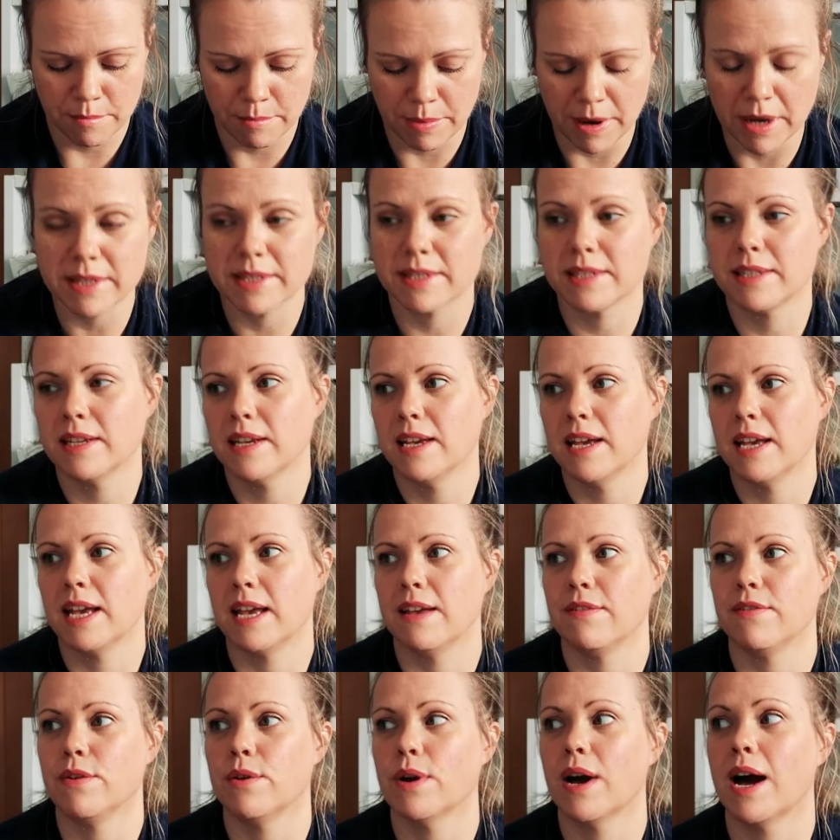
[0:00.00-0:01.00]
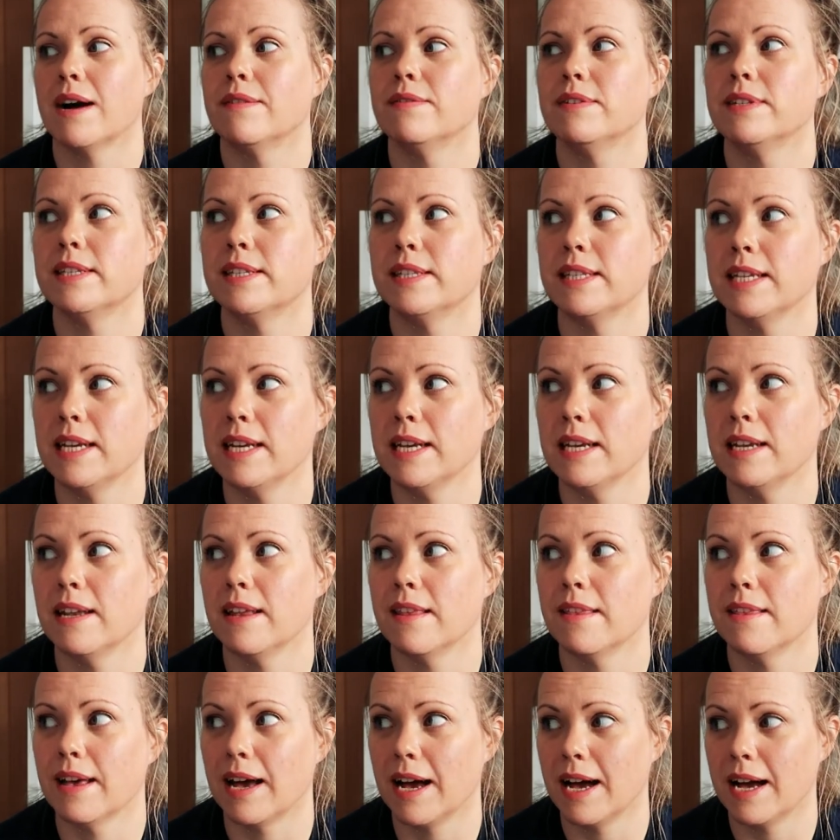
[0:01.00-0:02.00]
But if you haven't
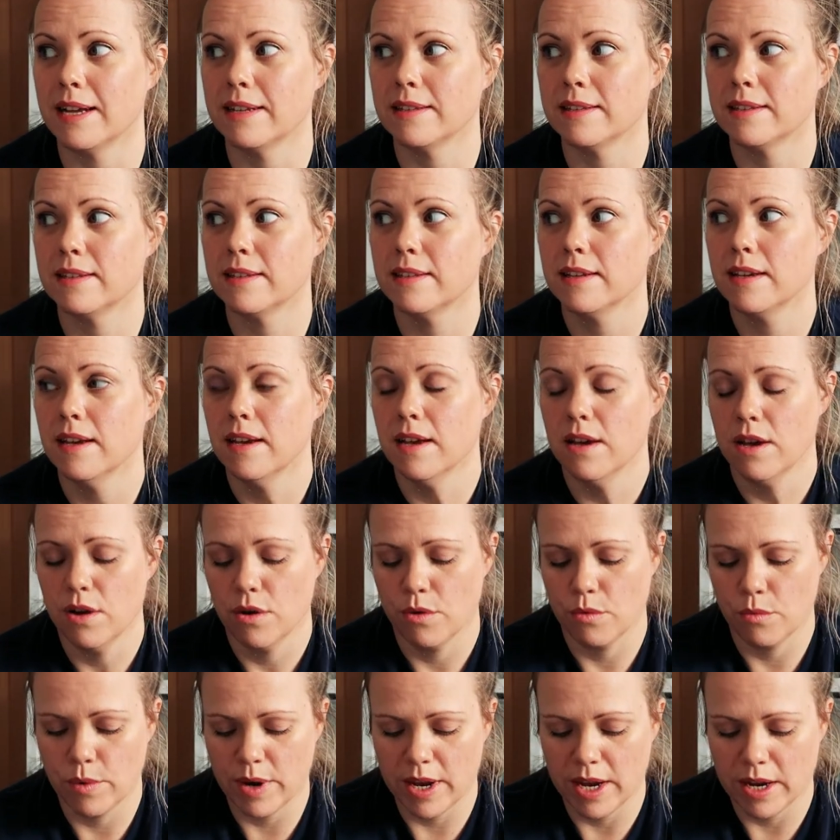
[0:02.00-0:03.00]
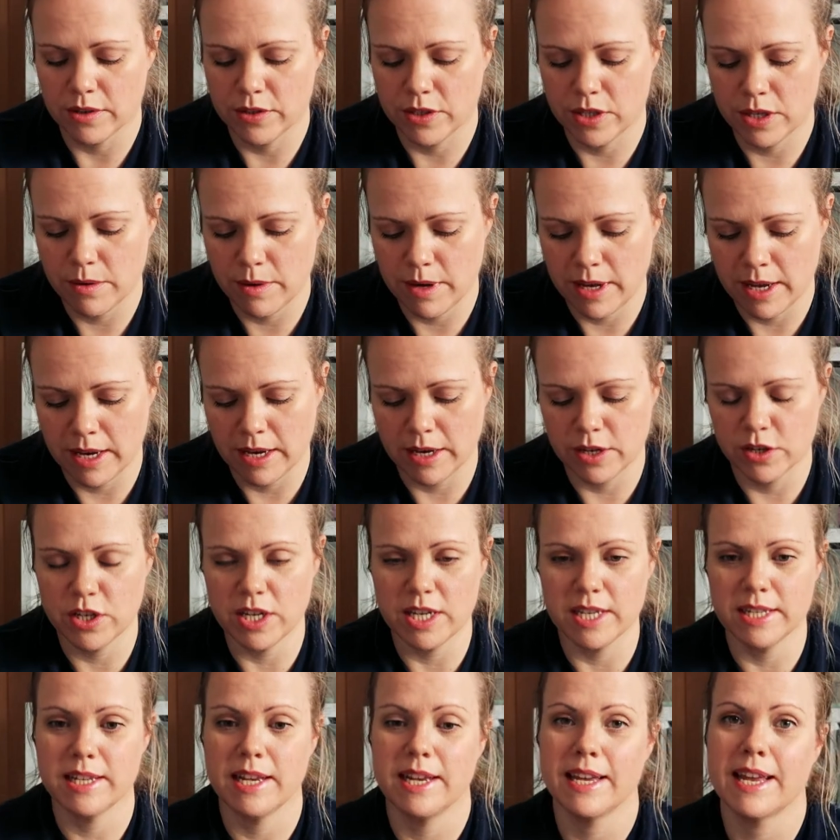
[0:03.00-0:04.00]
seen that, we are doing,
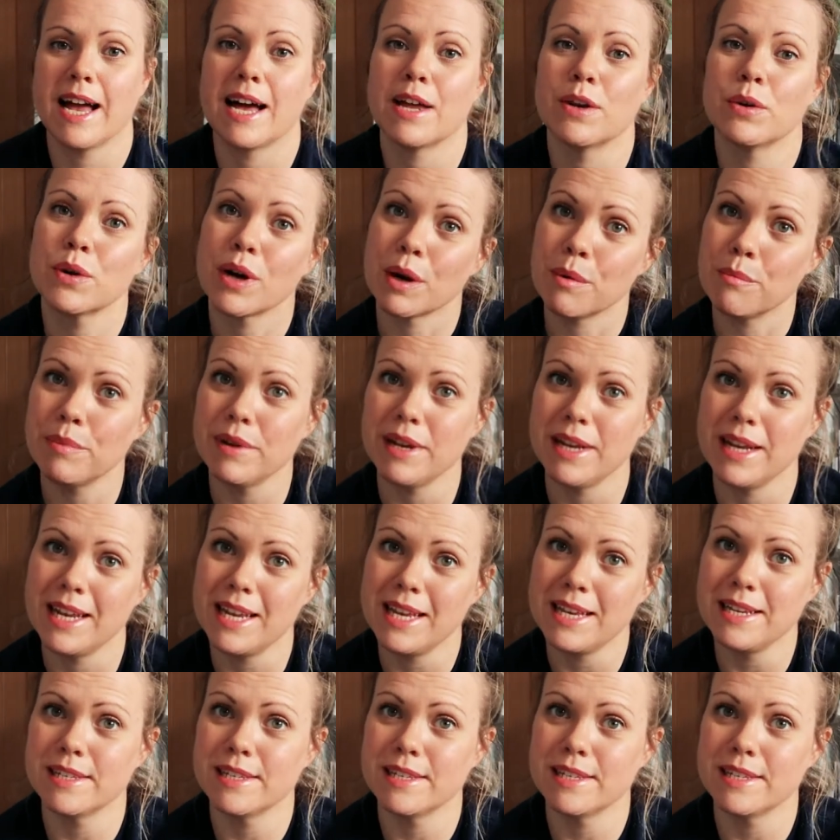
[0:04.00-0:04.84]
she's a candle company.